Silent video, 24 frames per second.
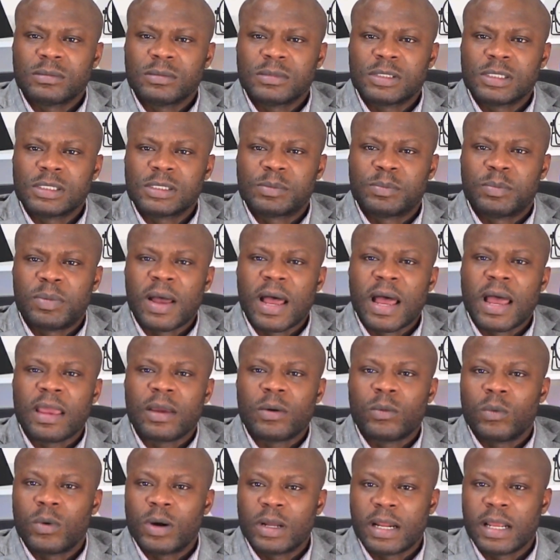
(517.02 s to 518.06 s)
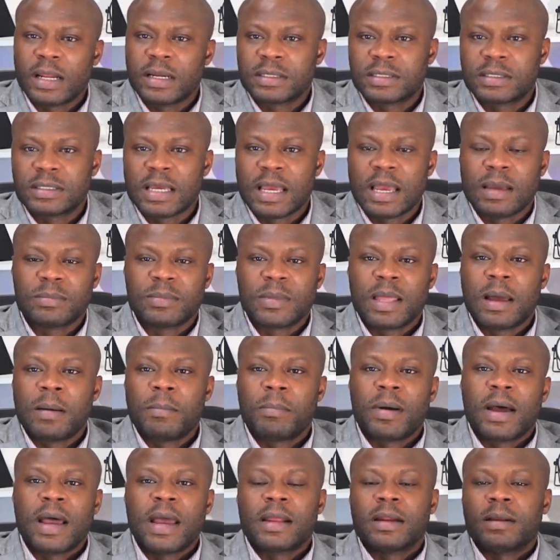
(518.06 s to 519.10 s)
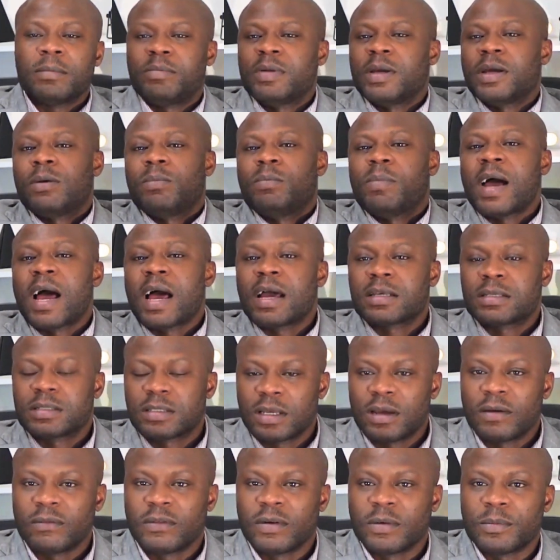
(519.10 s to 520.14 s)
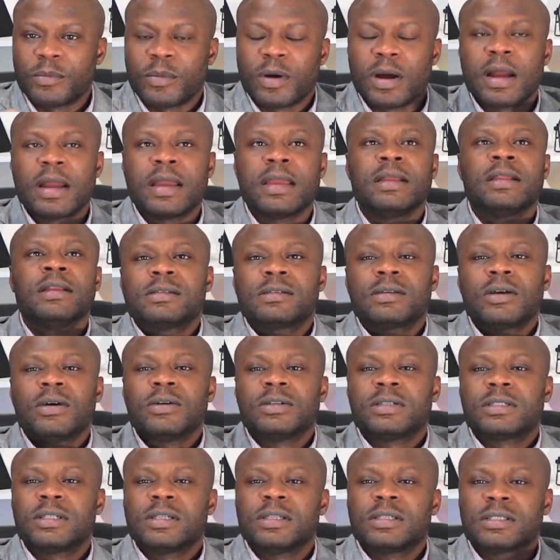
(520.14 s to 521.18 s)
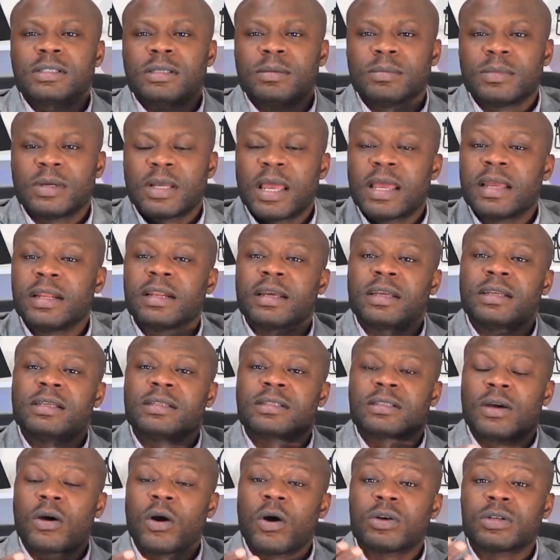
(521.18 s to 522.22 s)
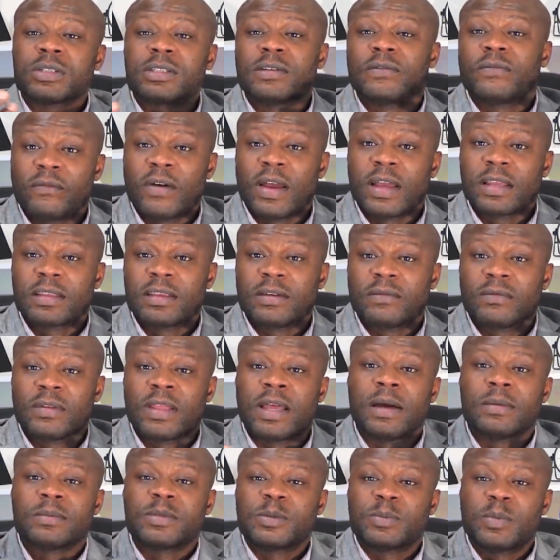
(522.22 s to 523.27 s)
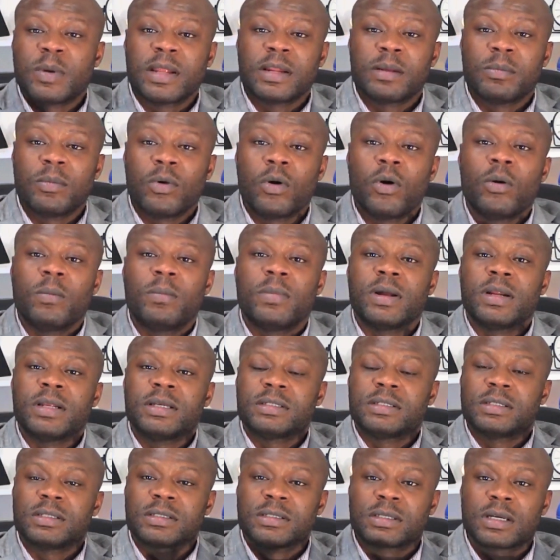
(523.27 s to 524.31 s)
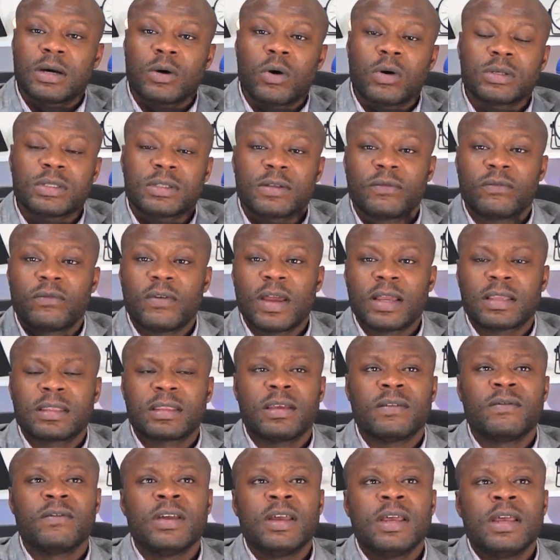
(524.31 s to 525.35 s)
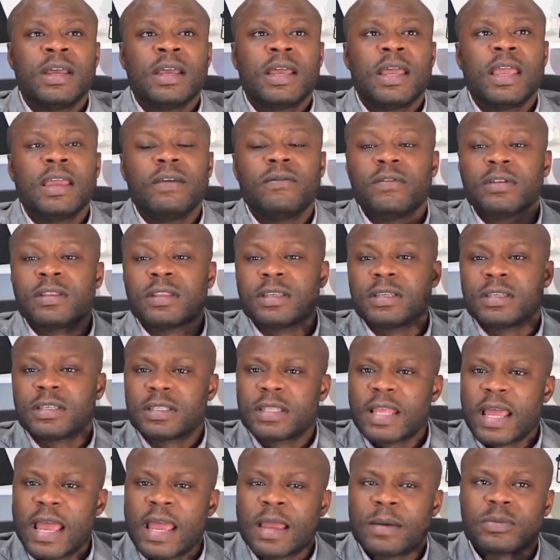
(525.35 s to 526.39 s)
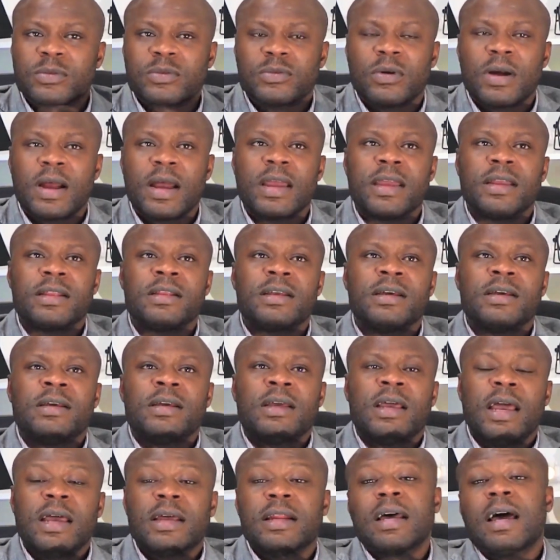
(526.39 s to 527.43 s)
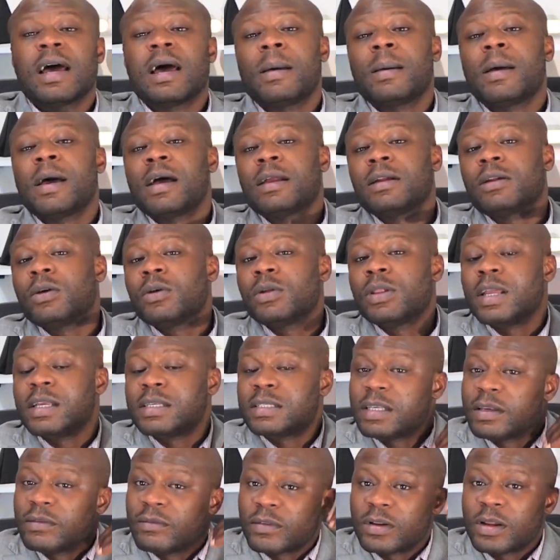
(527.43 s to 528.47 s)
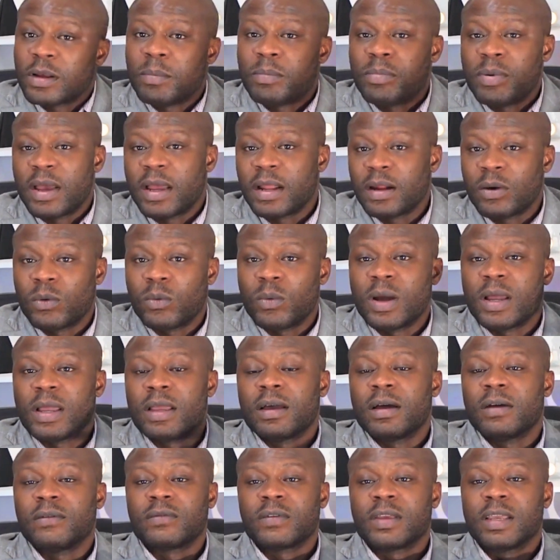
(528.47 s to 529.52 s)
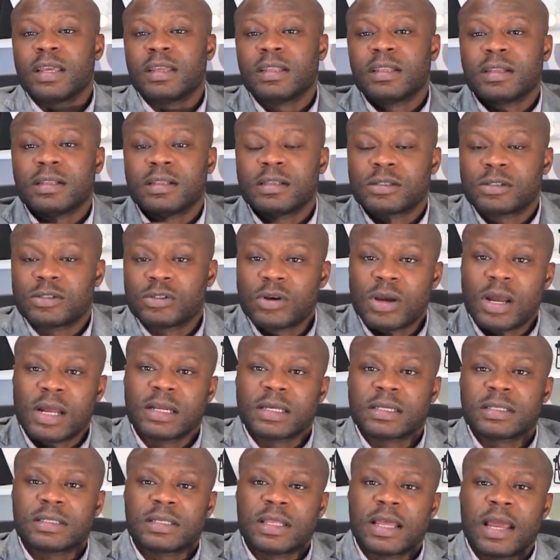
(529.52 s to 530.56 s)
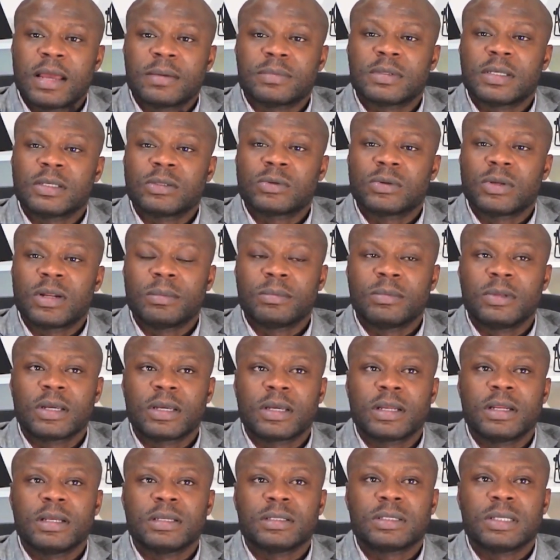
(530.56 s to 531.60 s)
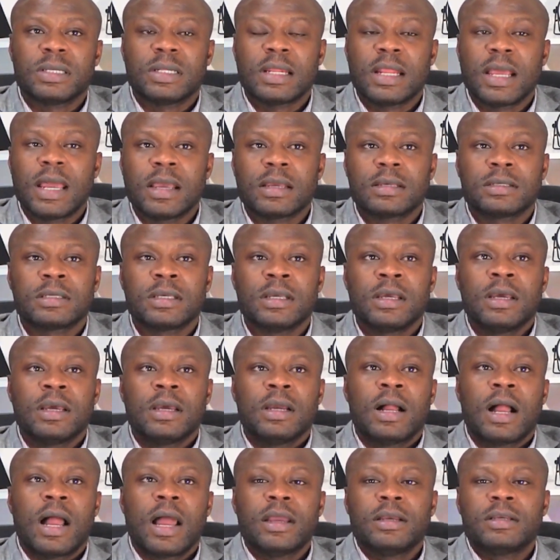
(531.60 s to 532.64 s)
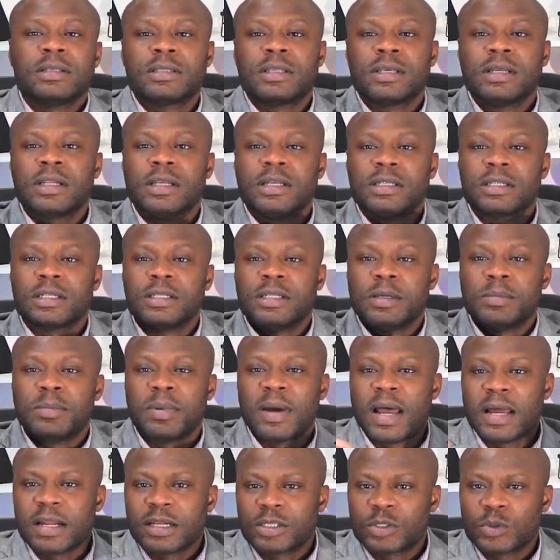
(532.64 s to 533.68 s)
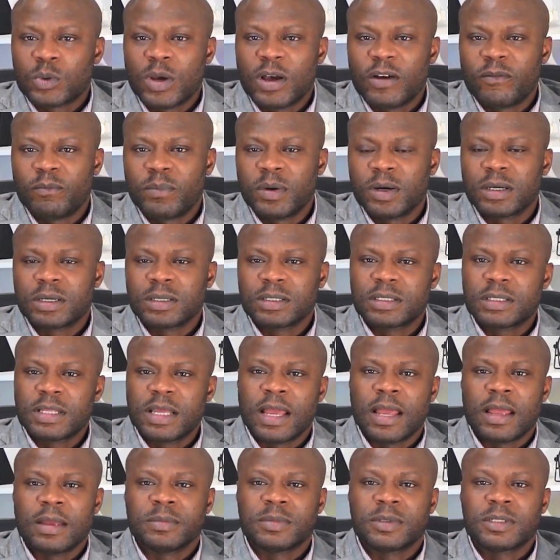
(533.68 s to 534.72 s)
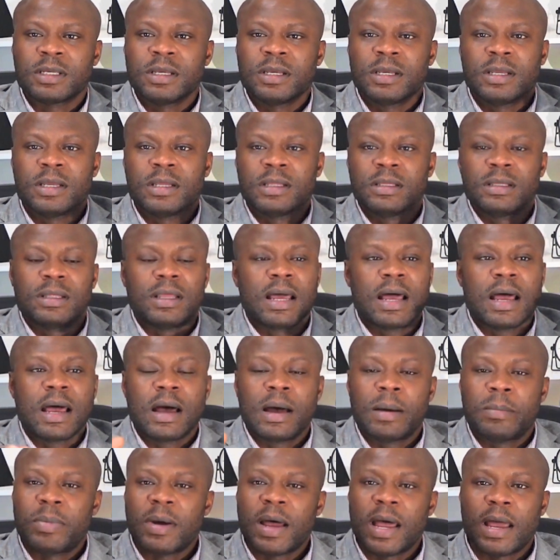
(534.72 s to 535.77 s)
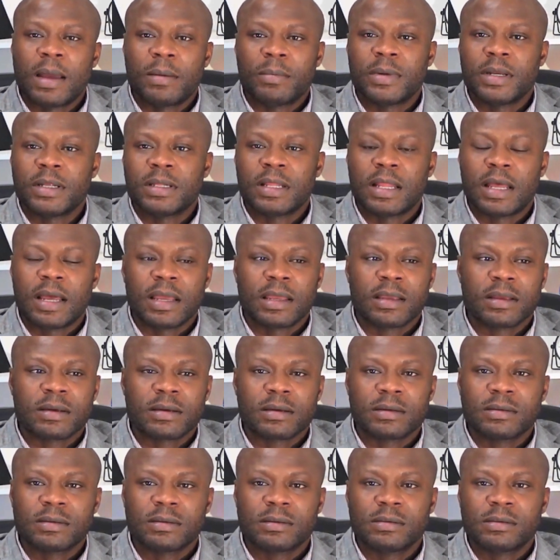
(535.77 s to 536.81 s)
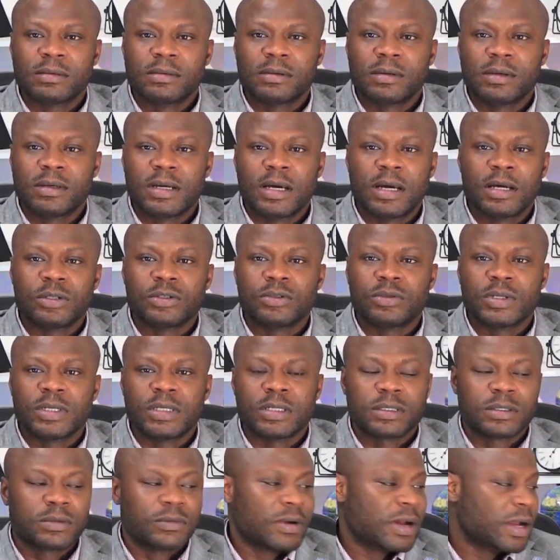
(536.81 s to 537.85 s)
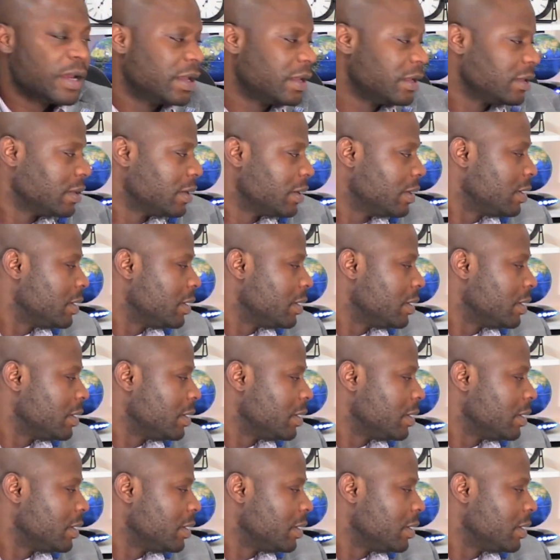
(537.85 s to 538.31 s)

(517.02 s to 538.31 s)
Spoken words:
just buy one at a time. Now I'm buying a big box of them, right? So it's just it's cost effective now. I'm spending more, but it's just cost effective. Even the stamps, right? And I know there's even a better way of getting electronic stamps. That's what I'm looking into next. I used to initially buy the 12 book of stamps. Now I buy them in like hundreds, right?